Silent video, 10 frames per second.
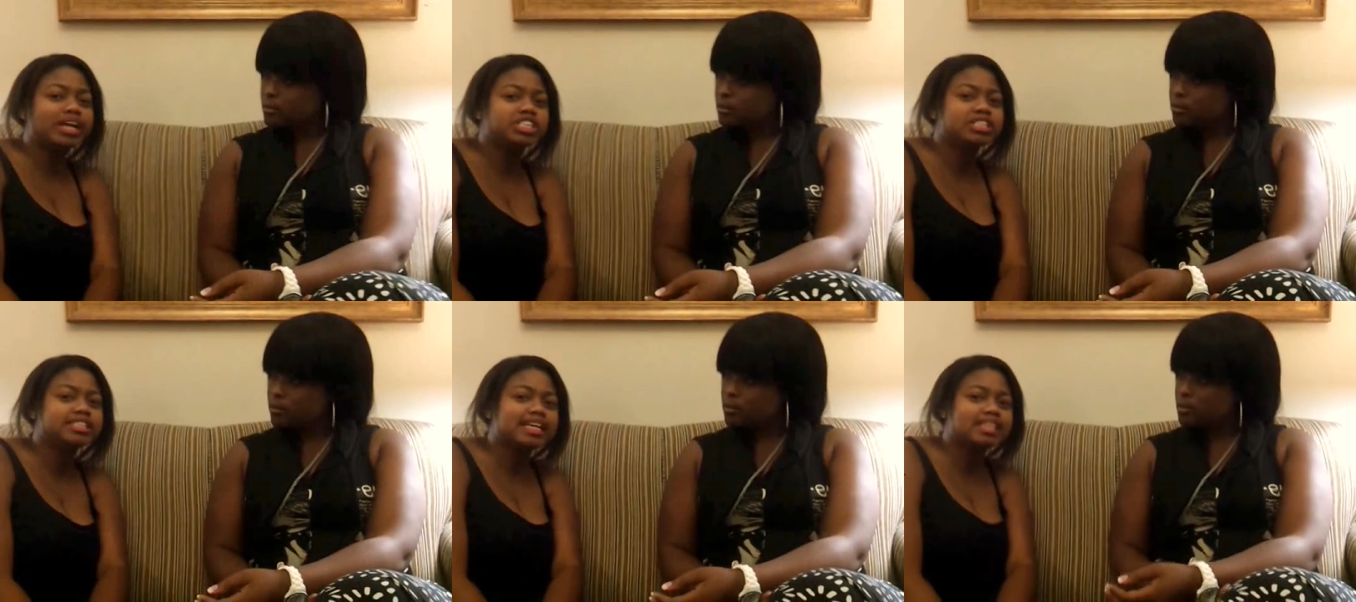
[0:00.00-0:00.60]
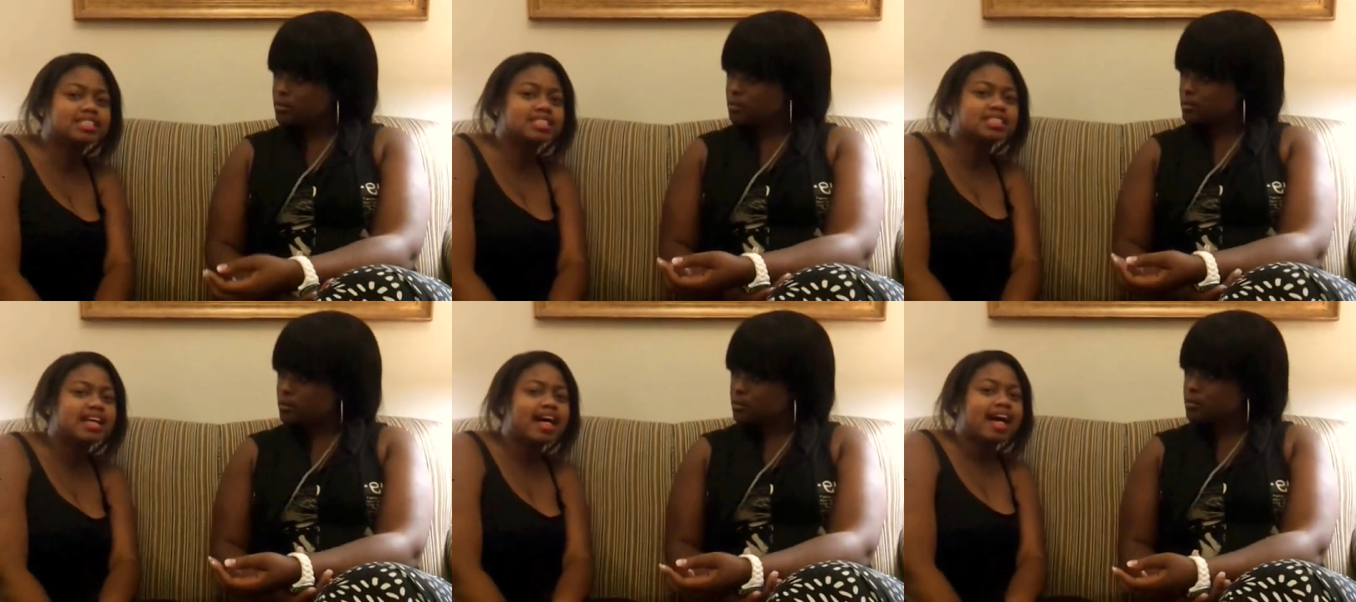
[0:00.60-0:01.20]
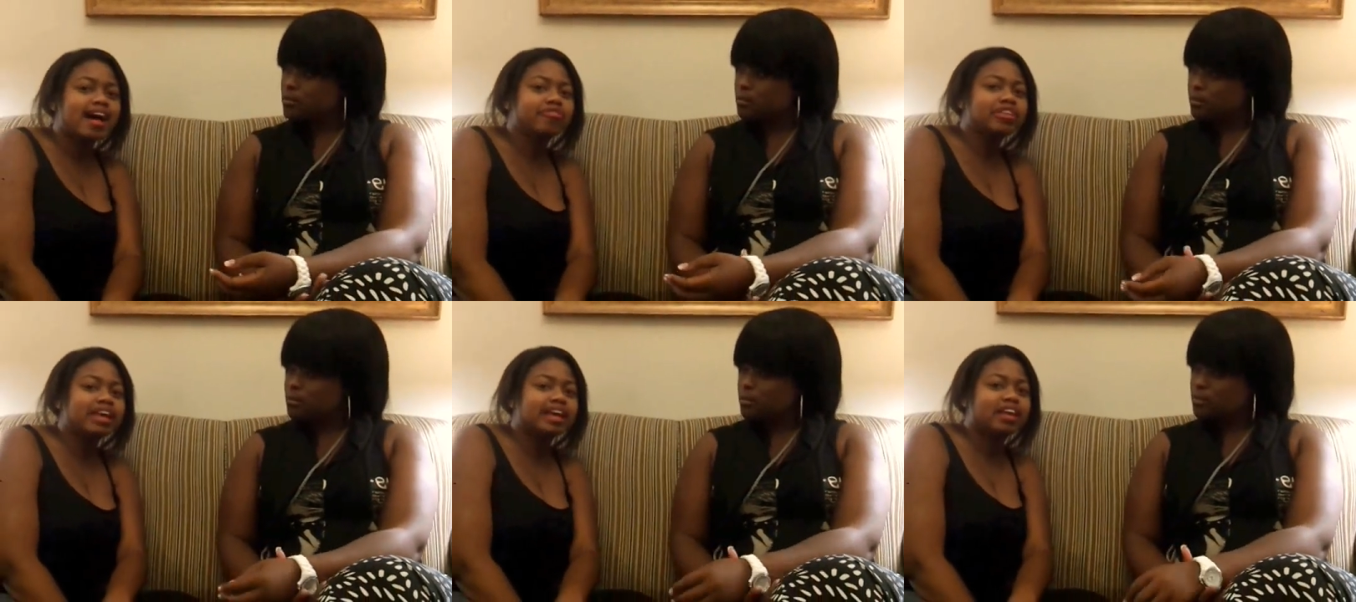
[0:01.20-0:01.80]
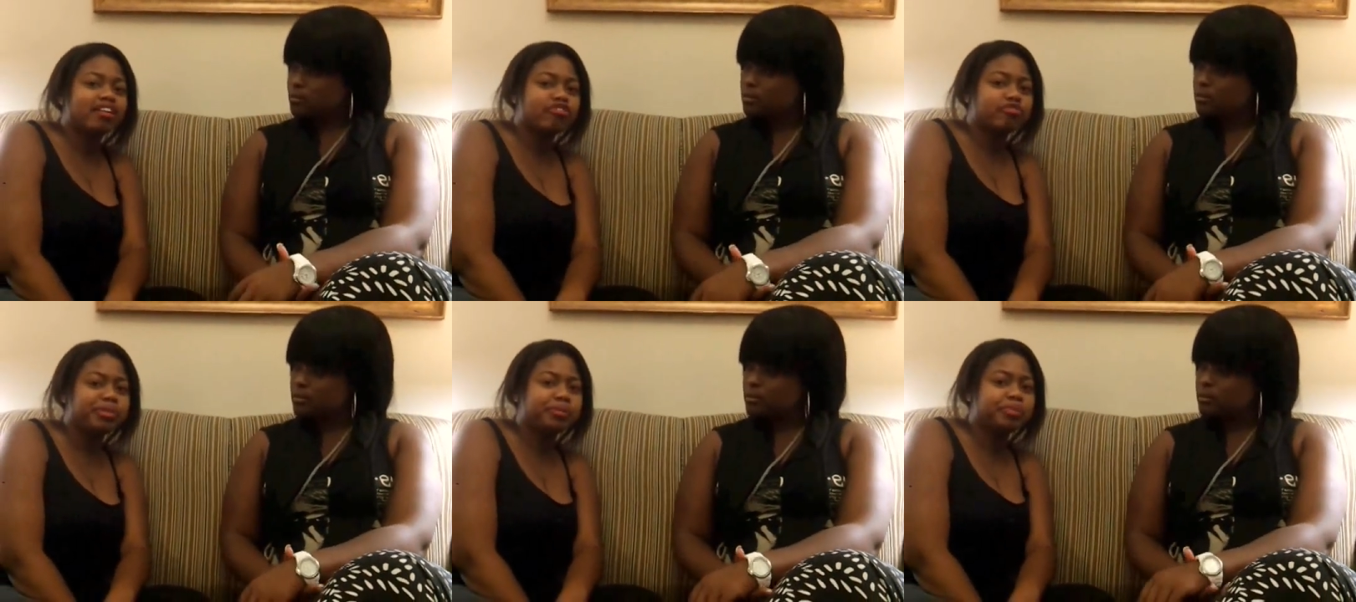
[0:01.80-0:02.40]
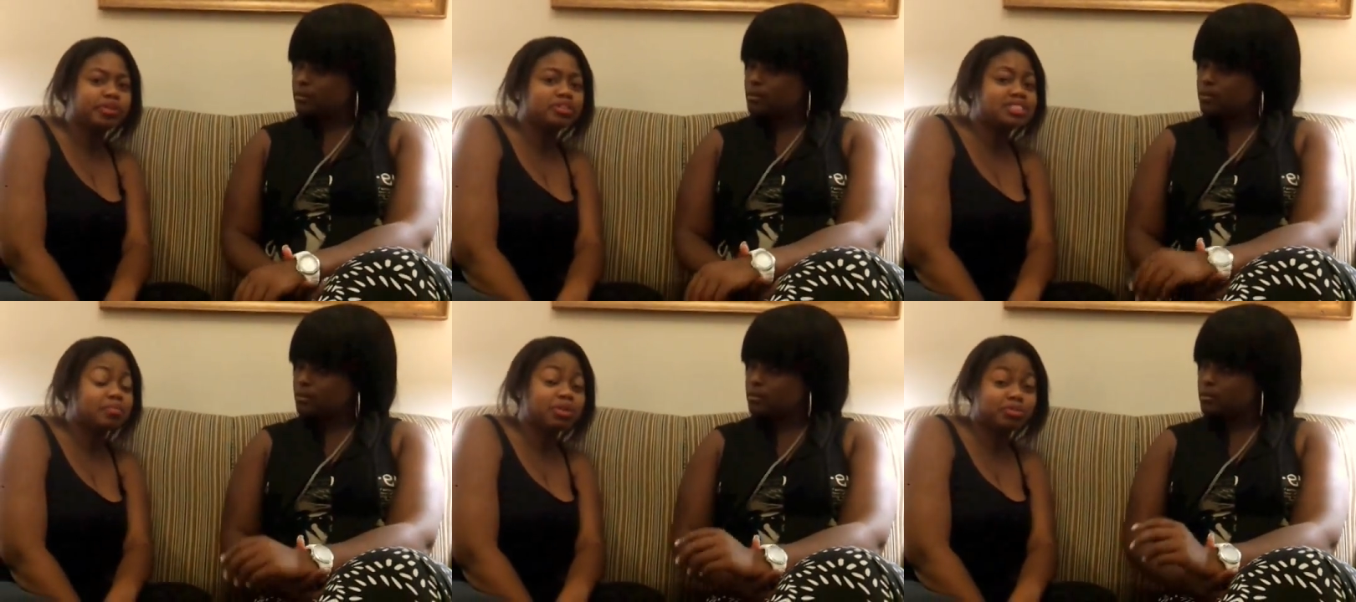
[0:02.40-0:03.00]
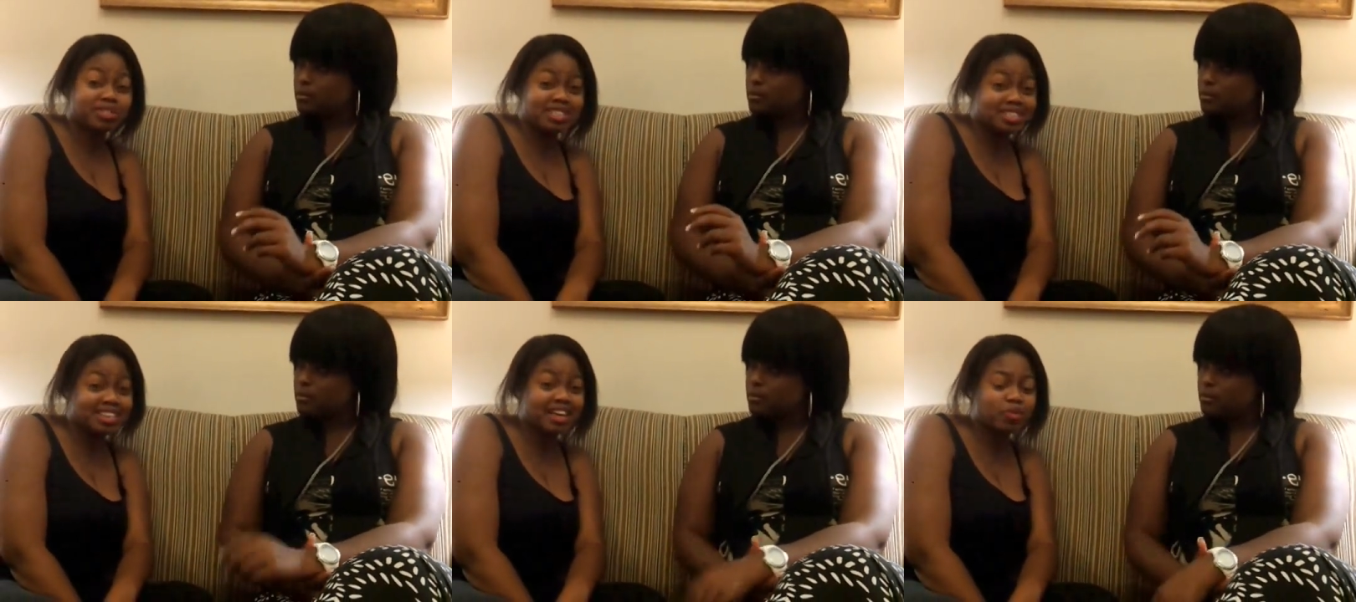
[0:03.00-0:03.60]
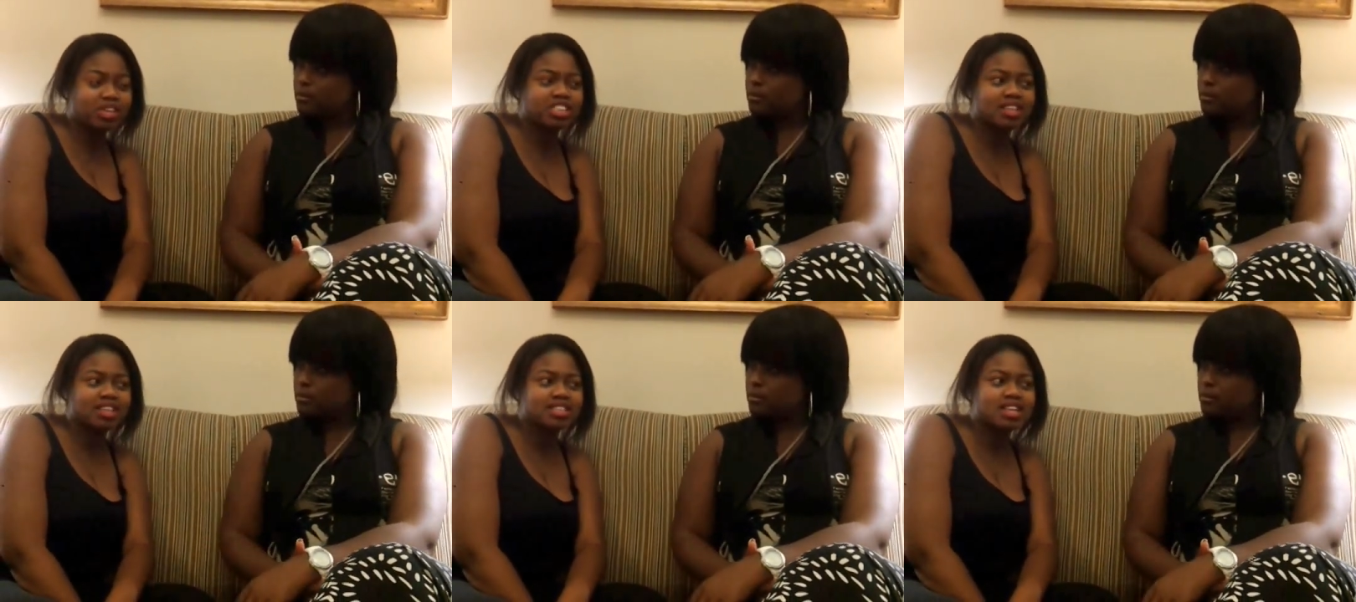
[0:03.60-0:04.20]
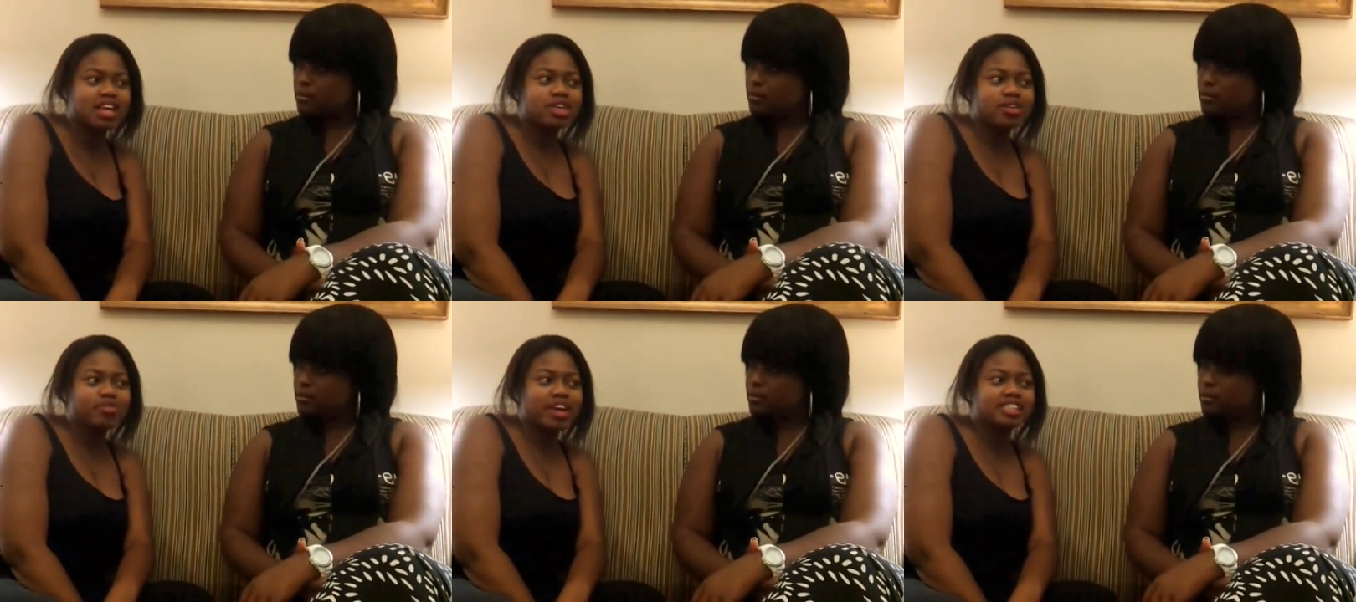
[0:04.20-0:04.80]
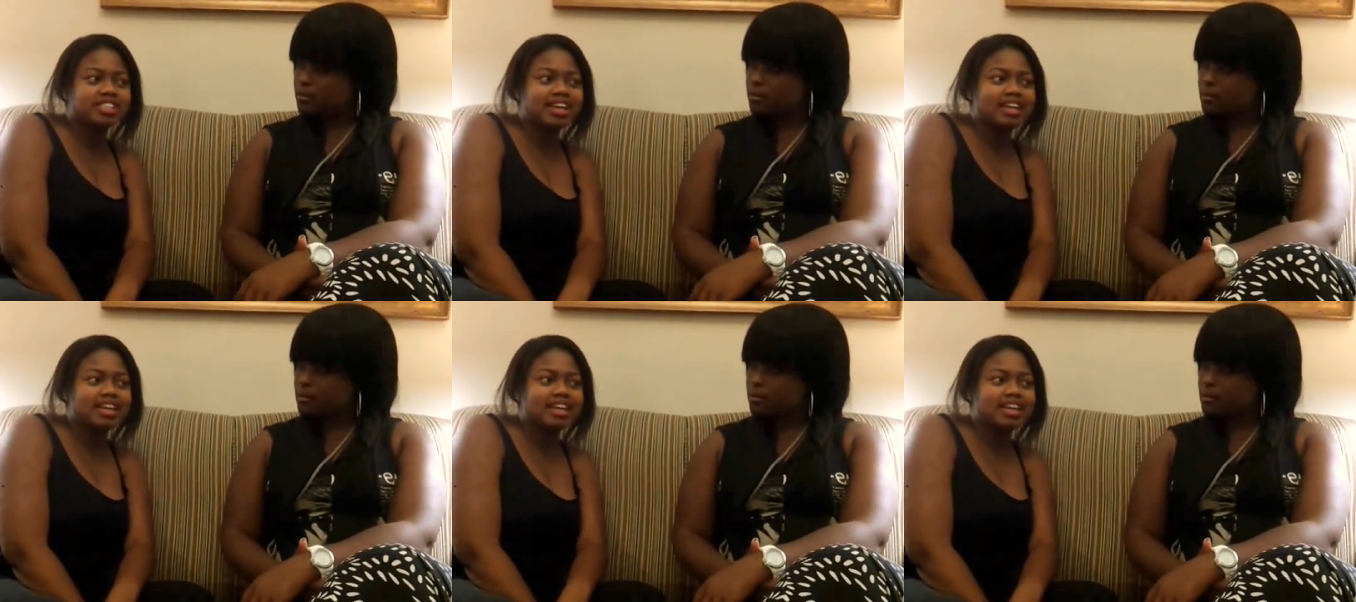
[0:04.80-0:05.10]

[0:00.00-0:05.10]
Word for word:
Speaker 1: does this. I feel like a lot of people, someone will be sitting and watching this. You've actually had